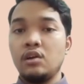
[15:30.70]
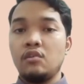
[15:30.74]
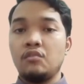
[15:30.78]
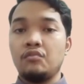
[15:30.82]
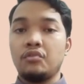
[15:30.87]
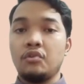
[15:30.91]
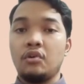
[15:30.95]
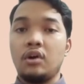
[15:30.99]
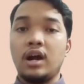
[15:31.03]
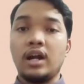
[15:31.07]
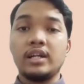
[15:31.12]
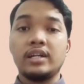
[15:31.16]

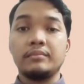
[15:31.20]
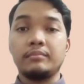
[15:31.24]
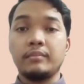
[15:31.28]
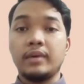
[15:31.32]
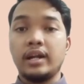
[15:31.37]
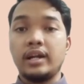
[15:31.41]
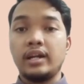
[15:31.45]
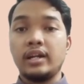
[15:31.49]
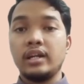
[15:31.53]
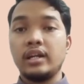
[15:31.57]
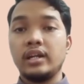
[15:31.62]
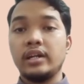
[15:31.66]
For other
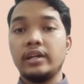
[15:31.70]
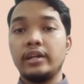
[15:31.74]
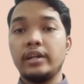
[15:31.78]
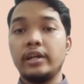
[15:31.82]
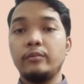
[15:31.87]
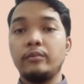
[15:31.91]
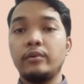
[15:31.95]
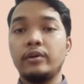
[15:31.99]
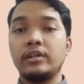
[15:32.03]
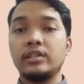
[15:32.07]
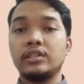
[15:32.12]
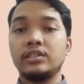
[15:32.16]
months, there
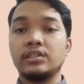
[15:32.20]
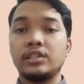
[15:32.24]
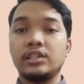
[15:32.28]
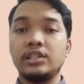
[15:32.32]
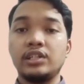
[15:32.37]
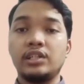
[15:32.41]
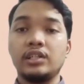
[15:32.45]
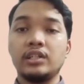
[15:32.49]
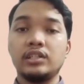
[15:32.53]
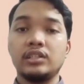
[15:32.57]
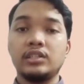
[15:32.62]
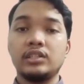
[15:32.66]
was
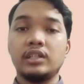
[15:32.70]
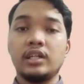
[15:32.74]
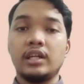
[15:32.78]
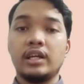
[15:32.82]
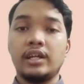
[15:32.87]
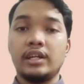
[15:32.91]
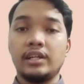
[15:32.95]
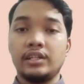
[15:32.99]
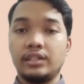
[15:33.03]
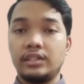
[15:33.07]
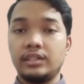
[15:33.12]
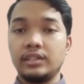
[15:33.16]
increase
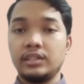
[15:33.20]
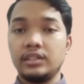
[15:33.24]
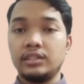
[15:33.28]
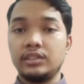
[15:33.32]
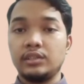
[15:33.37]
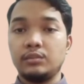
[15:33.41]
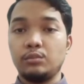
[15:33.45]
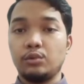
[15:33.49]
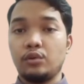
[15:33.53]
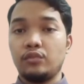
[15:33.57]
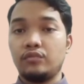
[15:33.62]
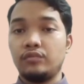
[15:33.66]
and decrease
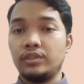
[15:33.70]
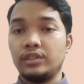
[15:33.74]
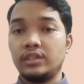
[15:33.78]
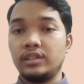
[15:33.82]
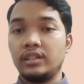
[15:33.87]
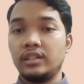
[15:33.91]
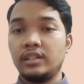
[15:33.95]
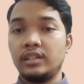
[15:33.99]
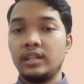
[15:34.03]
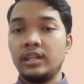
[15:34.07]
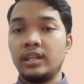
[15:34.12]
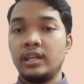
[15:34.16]
in profit,
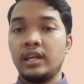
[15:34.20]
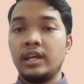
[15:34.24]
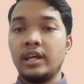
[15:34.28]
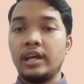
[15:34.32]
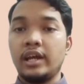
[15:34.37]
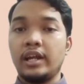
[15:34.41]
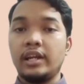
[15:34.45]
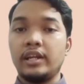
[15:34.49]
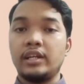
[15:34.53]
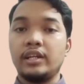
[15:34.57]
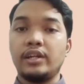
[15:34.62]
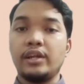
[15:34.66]

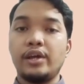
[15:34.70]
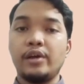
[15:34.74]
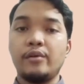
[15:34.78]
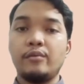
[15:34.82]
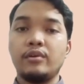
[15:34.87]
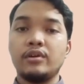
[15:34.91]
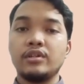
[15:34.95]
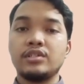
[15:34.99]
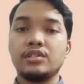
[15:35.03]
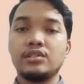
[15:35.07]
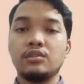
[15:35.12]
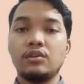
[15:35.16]
and there
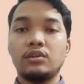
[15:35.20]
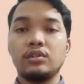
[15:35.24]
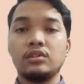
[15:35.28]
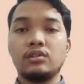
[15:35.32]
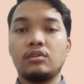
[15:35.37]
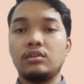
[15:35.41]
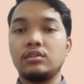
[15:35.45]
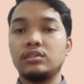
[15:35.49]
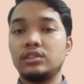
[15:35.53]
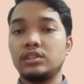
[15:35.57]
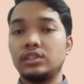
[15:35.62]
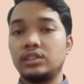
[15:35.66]
was not
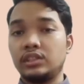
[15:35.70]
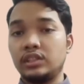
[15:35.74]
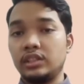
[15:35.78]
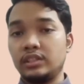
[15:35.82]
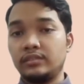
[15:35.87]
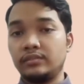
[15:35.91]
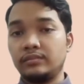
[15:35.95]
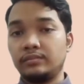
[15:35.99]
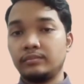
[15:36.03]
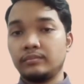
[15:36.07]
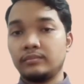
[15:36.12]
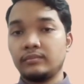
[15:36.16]
consistent.
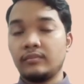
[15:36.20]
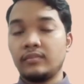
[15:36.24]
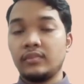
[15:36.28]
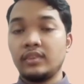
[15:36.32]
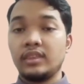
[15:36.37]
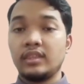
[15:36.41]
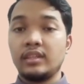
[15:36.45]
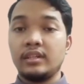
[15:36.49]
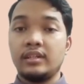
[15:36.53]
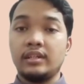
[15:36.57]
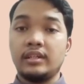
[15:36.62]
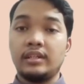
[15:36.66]

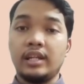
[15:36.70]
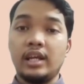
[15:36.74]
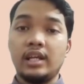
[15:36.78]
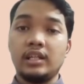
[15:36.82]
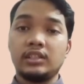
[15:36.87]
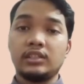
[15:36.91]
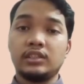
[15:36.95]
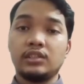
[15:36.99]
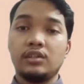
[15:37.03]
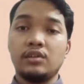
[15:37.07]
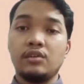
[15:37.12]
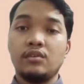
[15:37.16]

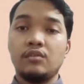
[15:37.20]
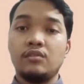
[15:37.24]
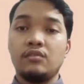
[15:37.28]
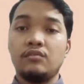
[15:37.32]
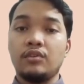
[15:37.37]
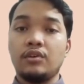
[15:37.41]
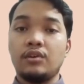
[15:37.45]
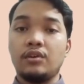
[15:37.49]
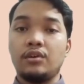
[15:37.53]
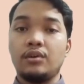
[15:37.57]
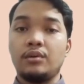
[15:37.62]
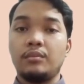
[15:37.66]
Next,
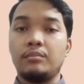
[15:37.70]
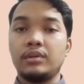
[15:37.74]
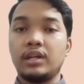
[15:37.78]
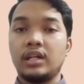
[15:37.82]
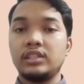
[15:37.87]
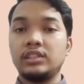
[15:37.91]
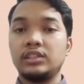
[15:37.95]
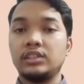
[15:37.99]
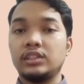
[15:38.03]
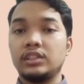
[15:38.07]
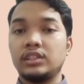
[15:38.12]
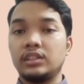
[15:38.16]
for
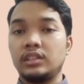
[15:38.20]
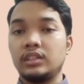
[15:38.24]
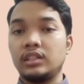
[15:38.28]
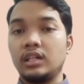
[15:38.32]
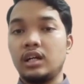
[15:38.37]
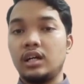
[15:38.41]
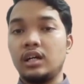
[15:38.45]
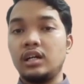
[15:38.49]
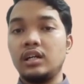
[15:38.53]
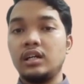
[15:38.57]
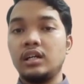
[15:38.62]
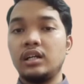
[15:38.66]
branch in
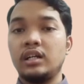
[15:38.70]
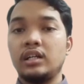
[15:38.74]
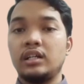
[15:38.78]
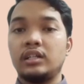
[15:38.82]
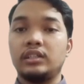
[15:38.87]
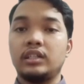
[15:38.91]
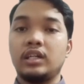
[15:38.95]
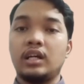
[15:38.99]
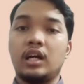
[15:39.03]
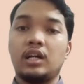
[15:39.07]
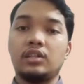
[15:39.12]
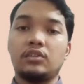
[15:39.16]
Kedah,
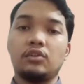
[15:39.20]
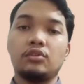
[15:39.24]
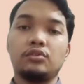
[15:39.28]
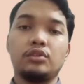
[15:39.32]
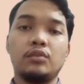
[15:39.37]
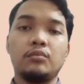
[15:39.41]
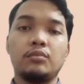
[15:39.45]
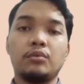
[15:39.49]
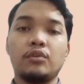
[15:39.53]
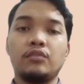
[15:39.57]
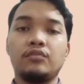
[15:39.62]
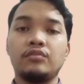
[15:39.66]
their
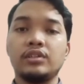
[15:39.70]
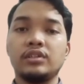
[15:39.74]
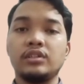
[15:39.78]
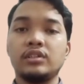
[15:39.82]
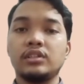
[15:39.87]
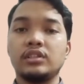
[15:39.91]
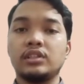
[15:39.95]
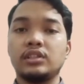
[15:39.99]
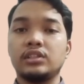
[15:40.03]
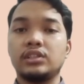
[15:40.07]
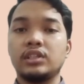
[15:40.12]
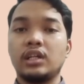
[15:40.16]
total profit
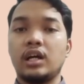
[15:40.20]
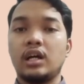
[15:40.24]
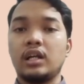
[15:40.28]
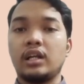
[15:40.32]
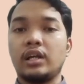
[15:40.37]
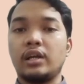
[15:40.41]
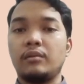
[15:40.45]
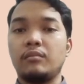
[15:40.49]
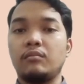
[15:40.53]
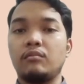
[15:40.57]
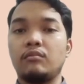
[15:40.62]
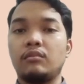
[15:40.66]
is
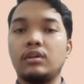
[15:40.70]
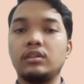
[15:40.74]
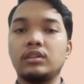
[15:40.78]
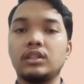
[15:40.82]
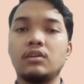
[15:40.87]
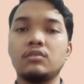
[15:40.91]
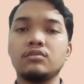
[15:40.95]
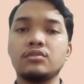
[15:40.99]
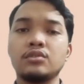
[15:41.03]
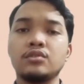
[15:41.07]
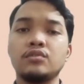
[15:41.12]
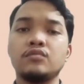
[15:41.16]

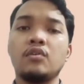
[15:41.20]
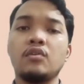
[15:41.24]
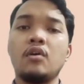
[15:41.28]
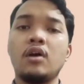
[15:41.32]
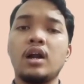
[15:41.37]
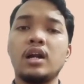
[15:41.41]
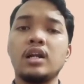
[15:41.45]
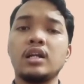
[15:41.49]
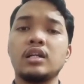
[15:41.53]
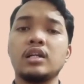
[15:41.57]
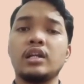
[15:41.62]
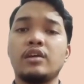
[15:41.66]

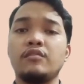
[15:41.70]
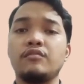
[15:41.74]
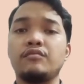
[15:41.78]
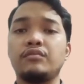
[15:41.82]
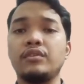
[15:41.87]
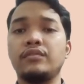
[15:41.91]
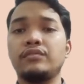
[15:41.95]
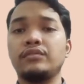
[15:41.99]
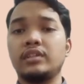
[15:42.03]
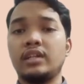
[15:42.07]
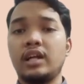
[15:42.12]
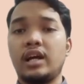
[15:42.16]

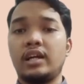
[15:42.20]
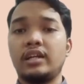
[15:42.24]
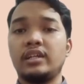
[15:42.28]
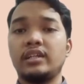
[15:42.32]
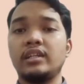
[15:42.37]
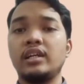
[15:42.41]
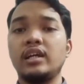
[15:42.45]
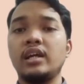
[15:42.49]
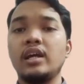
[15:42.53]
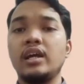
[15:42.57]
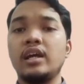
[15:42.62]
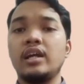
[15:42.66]

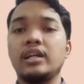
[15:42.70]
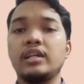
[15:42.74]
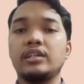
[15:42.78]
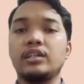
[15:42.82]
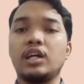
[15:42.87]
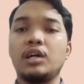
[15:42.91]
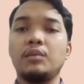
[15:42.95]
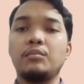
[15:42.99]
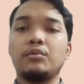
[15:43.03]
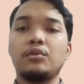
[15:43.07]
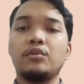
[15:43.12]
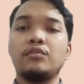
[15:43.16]
RM1,459.
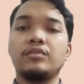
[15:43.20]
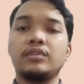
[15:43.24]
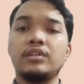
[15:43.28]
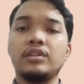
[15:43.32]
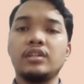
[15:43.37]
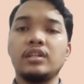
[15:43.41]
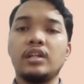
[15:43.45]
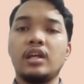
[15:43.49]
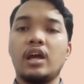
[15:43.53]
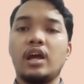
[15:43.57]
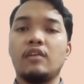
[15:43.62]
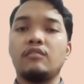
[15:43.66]
Their
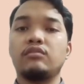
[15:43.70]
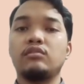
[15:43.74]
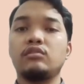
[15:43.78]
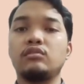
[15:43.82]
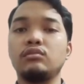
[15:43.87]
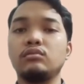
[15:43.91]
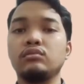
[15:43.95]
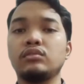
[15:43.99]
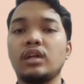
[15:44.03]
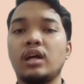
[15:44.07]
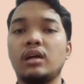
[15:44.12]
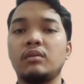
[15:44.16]
profit has
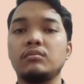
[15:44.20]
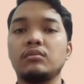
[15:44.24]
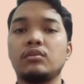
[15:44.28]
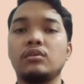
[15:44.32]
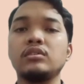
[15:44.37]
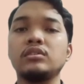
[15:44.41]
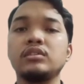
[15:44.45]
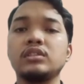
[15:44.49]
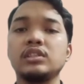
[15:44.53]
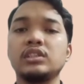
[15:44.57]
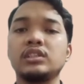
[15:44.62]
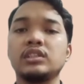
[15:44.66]
2 times
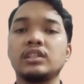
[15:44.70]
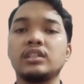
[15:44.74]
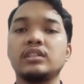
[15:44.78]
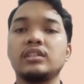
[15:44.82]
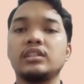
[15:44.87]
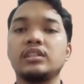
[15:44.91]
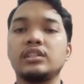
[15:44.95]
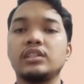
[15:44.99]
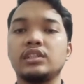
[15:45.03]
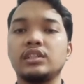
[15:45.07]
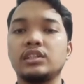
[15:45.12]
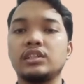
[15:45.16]

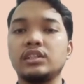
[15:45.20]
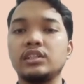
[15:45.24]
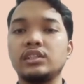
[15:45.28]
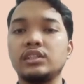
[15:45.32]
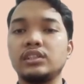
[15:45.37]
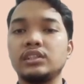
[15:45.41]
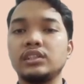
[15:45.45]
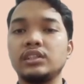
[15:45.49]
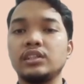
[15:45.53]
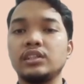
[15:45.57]
consistently increased,